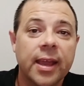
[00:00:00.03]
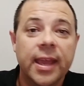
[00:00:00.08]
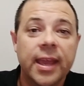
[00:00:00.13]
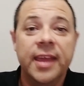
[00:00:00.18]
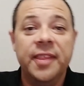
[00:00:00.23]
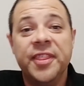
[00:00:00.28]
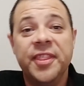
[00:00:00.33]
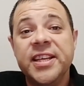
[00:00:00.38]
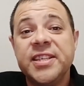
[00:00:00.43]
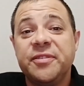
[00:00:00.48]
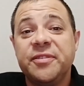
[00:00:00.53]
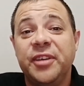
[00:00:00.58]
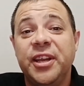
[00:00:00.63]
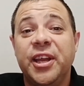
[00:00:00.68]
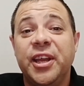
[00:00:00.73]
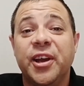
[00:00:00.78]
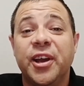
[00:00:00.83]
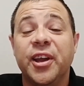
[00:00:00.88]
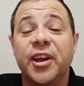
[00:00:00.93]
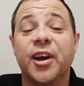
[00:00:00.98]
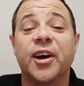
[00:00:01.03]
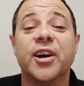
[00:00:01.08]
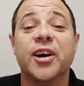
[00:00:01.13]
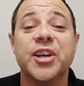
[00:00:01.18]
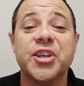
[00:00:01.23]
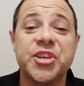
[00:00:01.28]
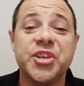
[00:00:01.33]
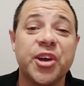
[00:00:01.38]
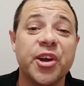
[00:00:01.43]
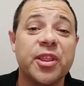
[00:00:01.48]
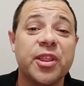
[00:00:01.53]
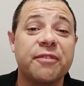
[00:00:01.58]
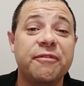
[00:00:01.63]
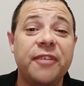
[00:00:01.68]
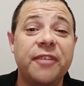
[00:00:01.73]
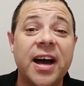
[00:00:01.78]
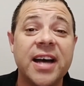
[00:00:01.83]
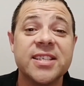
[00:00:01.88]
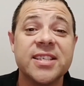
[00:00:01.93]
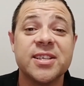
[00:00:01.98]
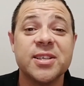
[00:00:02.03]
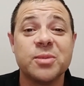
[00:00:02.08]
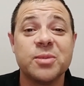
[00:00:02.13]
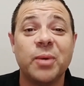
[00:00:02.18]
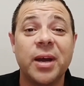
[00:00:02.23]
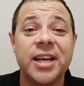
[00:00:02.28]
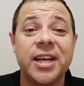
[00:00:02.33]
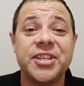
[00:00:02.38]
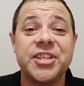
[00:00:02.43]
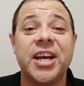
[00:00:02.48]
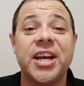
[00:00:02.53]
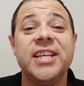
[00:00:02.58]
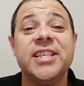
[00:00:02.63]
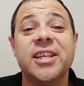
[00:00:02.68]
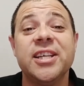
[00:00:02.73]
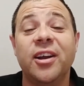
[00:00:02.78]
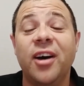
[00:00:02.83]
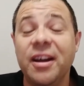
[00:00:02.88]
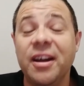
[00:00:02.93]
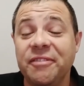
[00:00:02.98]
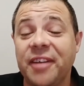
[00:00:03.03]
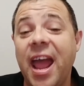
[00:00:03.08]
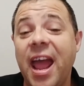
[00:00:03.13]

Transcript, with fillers: In this video, I'm going to show you the fastest way to change your life